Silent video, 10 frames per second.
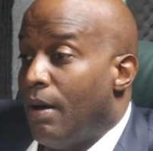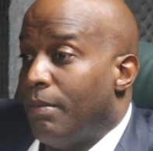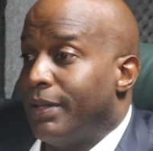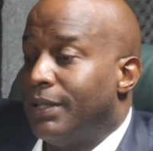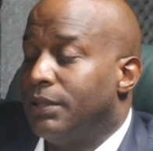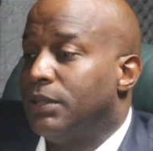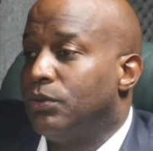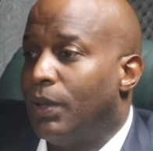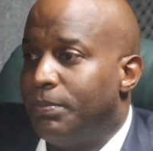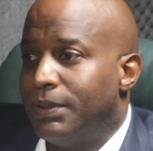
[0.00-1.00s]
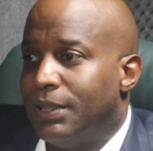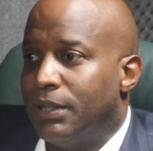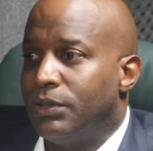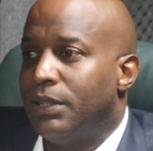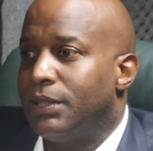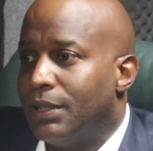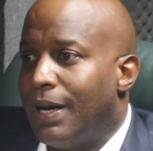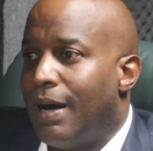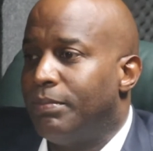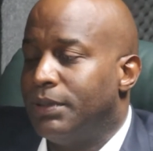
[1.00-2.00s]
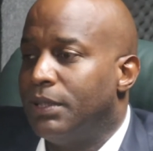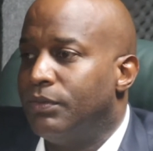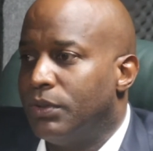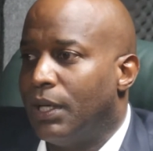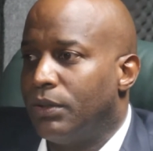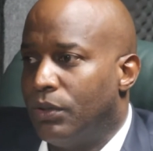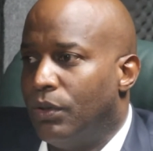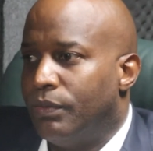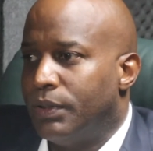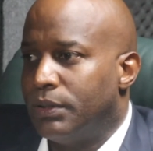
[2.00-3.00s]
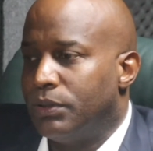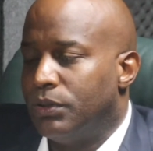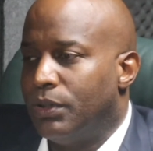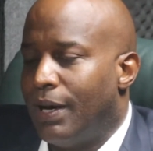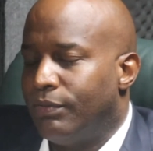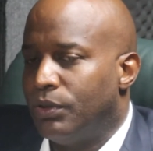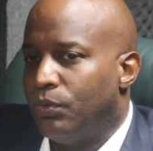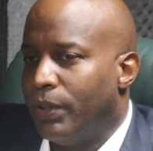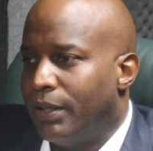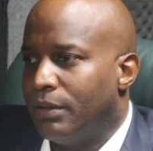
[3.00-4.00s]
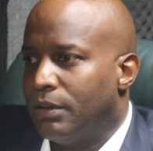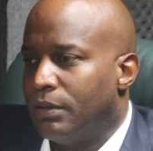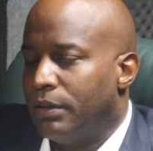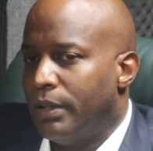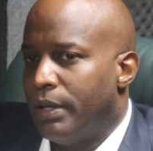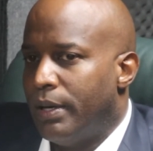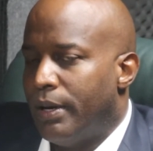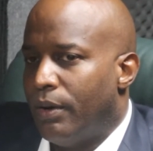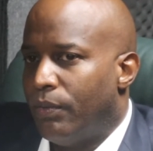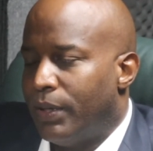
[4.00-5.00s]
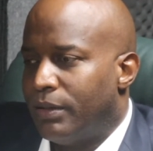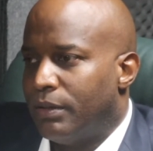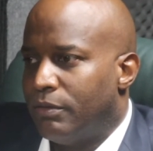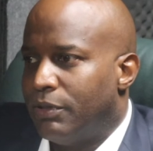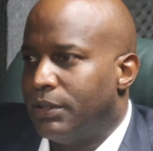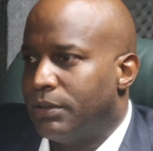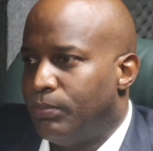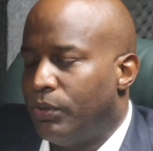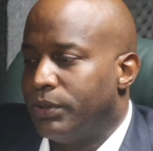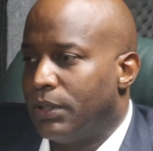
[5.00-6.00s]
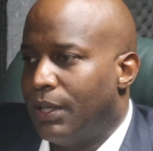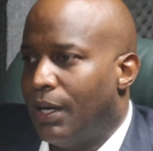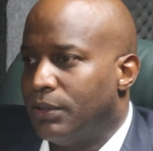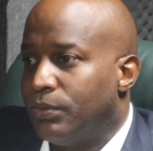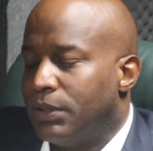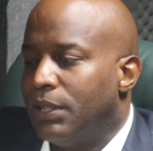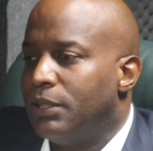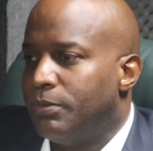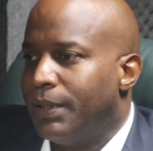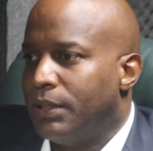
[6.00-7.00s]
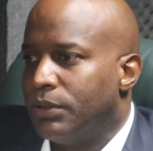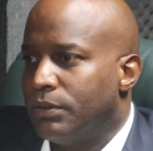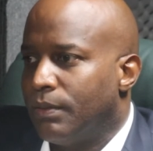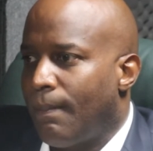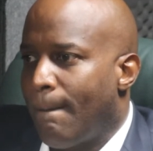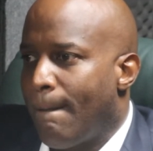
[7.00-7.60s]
but this is what potentially can happen if you get COVID. So you have to weigh the risk, pros and cons with each patient.